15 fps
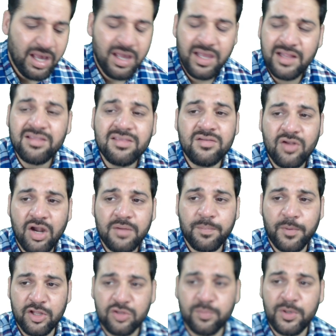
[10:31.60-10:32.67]
it's not
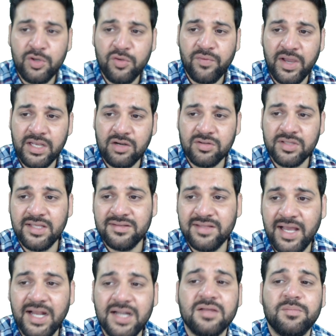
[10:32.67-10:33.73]
possible to find out the
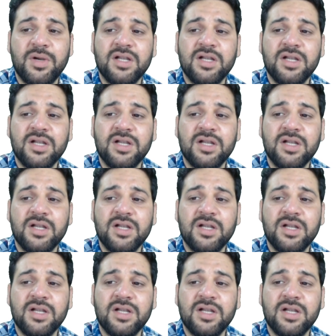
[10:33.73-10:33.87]
exact,